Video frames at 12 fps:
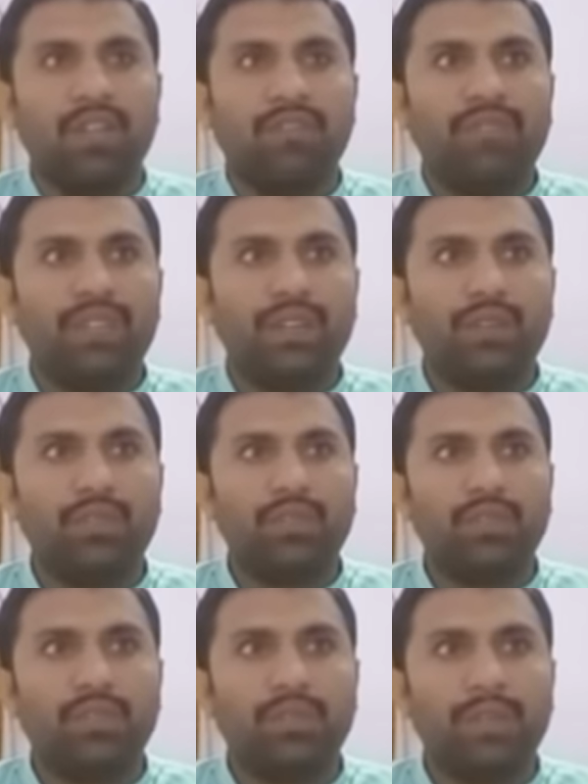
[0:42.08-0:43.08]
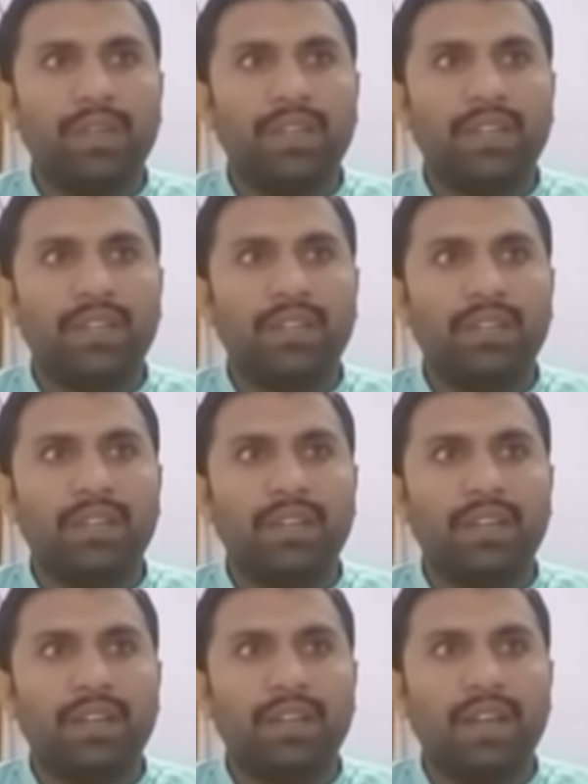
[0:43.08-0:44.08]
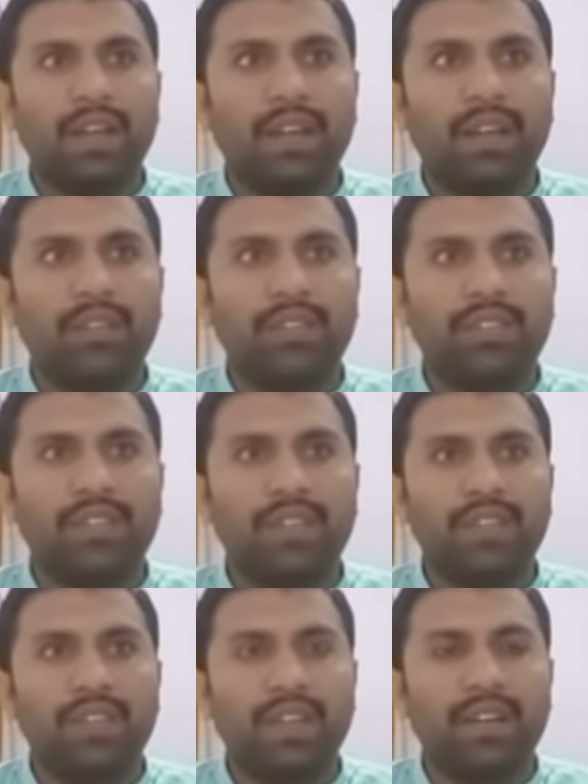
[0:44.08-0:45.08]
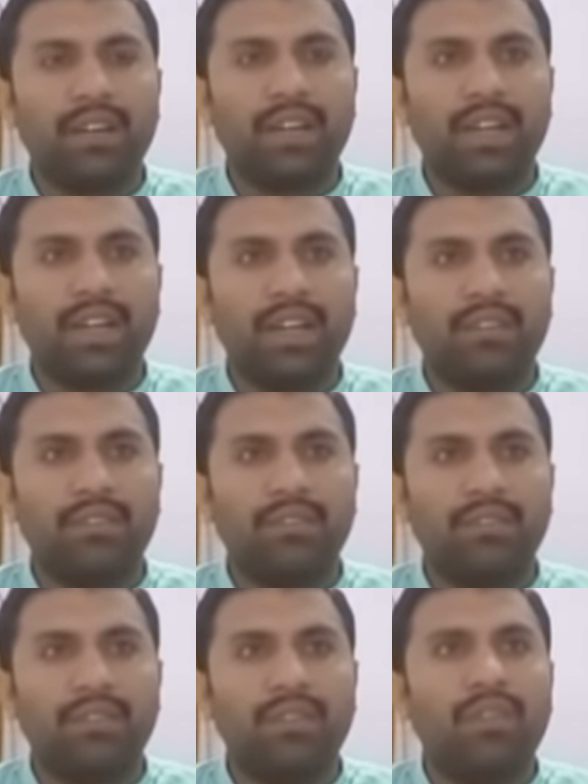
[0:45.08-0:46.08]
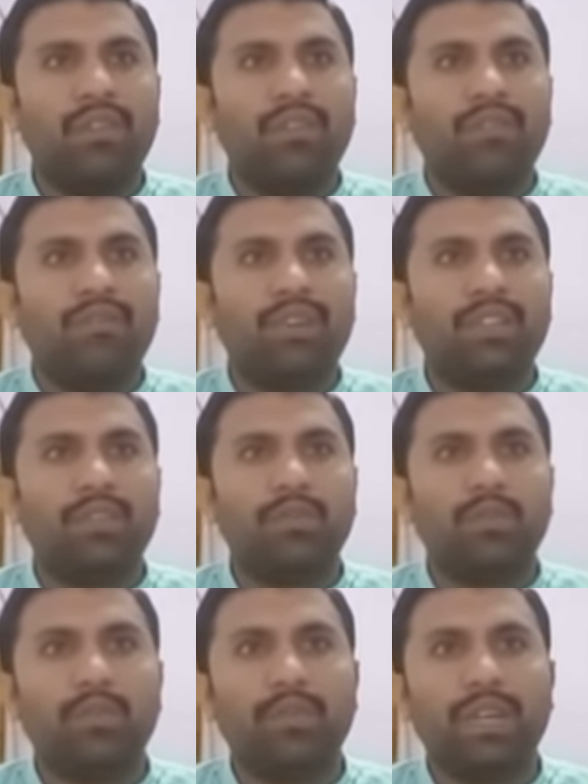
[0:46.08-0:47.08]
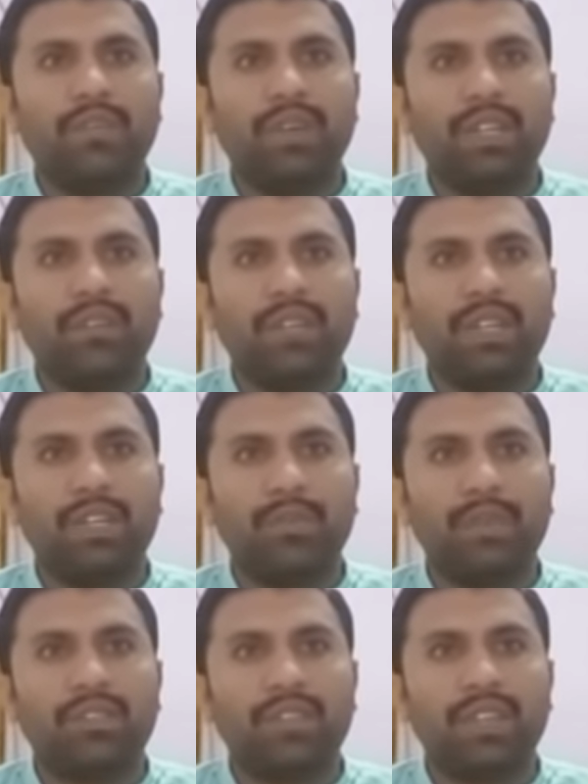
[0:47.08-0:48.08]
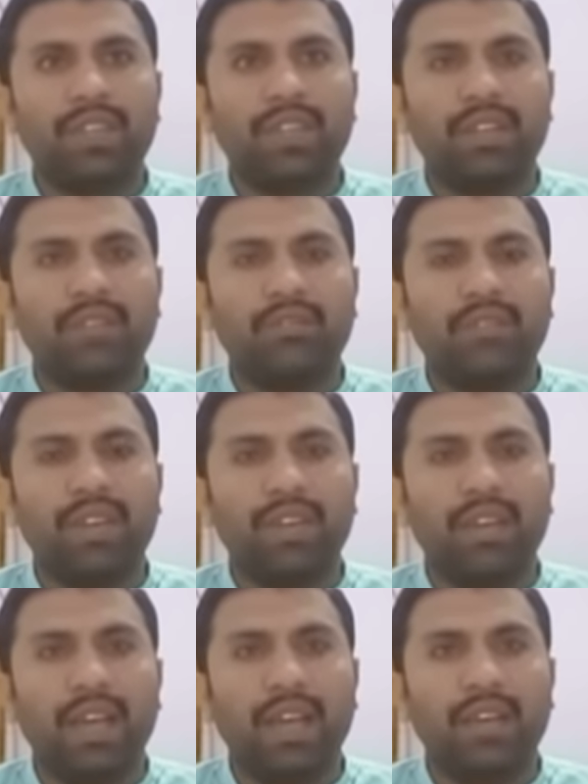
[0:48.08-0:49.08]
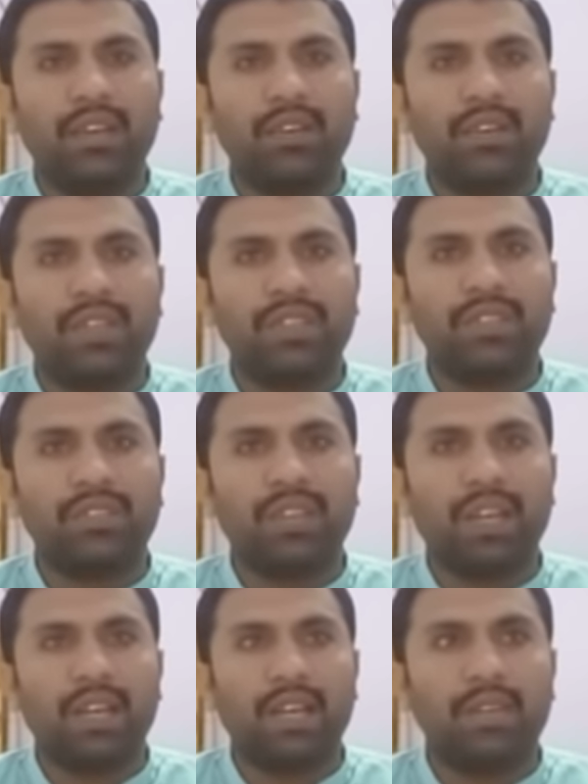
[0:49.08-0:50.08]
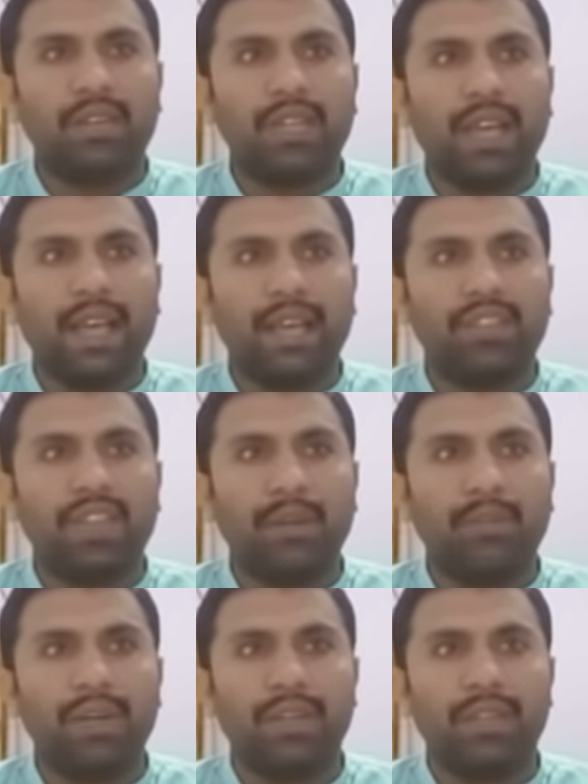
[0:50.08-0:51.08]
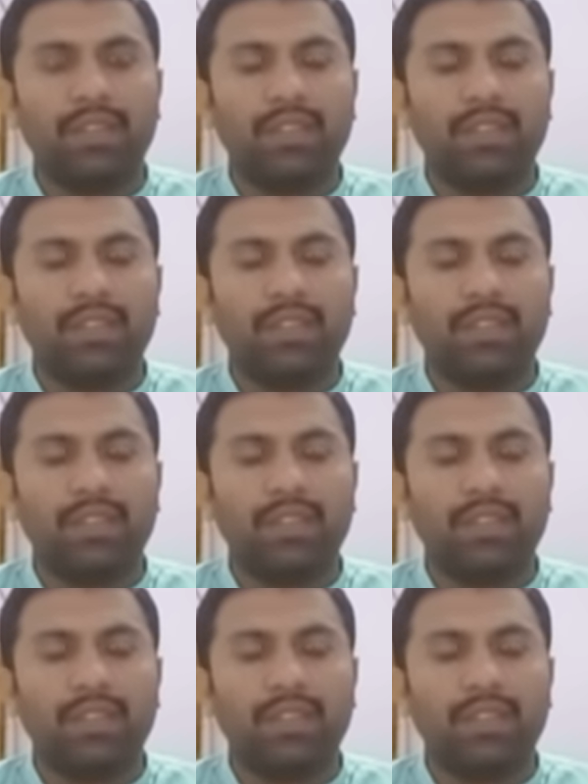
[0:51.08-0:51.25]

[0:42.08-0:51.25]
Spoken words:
without committing a linguistic error, and furthermore by effectively demonstrating when an occasion or activity has happened.